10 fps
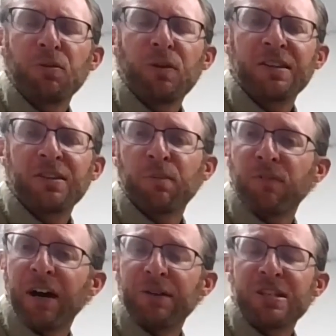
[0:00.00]
you with or
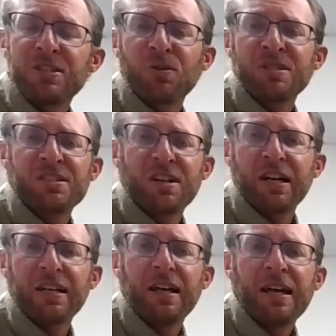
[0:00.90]
provide resources
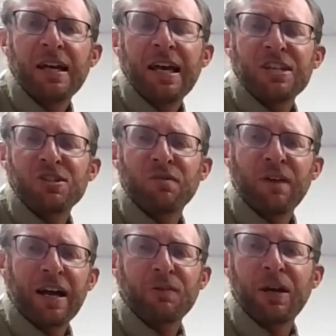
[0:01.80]
on as you're
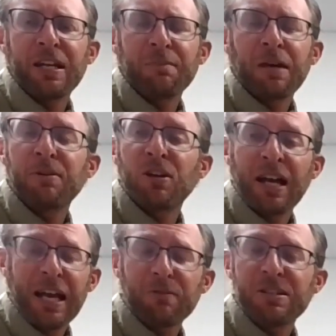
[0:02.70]
evaluating maybe your
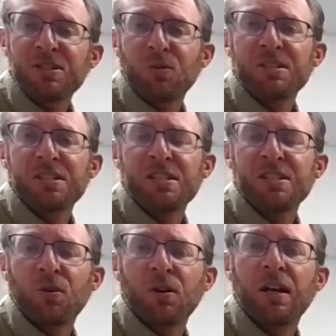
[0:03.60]
hay resources
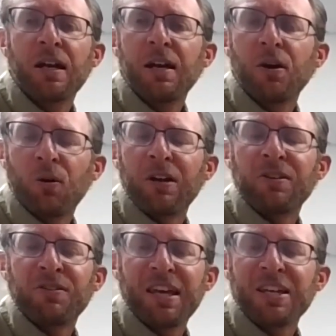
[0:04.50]
or other
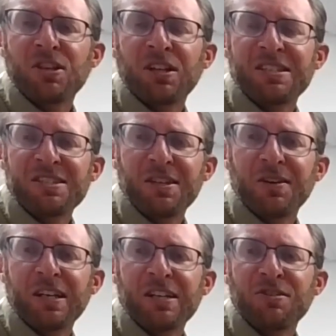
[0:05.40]
things you're
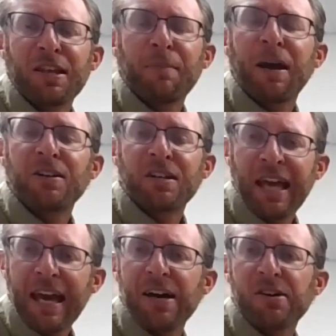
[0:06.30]
considering as you think about your
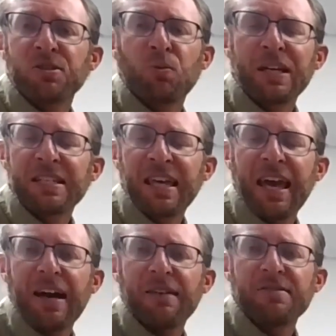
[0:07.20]
cows or weaned
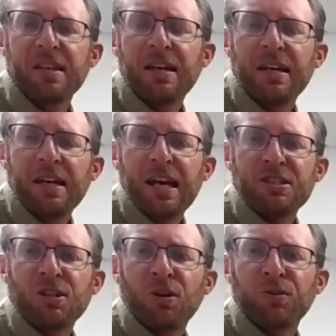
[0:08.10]
calves as
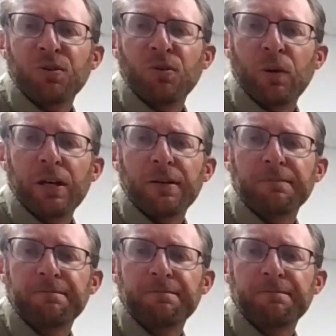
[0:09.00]
you go through the winter.